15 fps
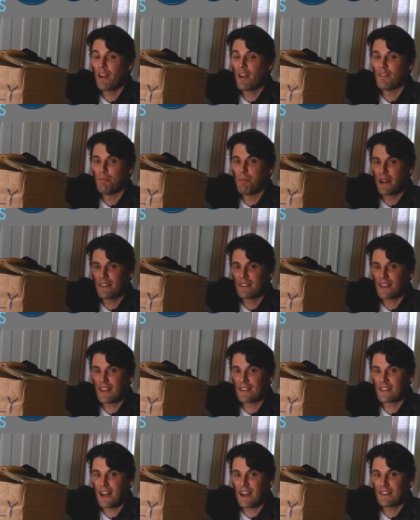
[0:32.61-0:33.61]
We have
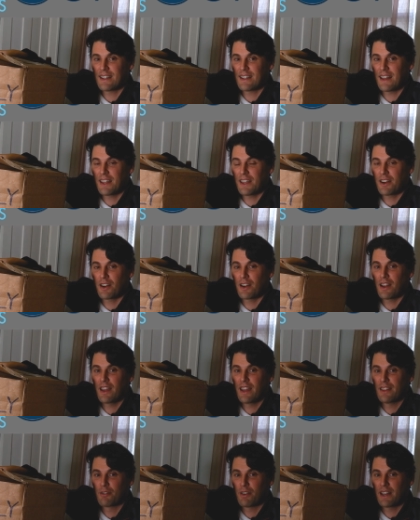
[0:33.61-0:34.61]
bite-sized content here
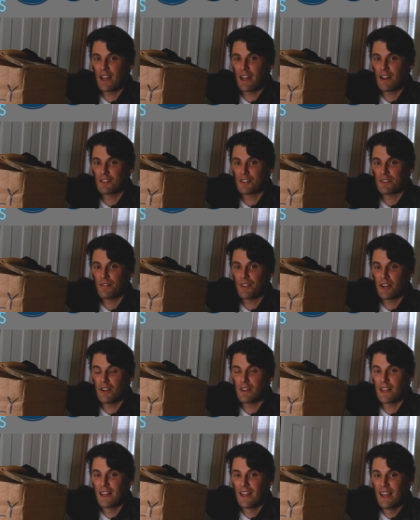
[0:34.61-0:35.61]
in the radiology
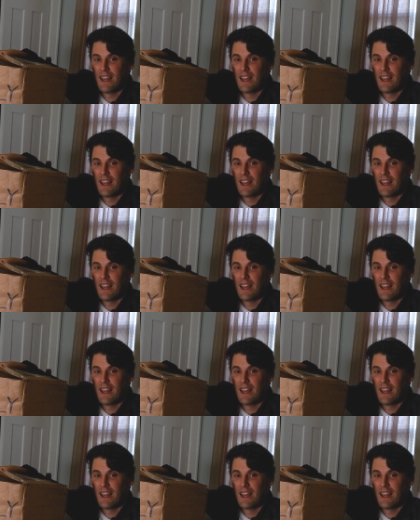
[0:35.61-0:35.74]
field.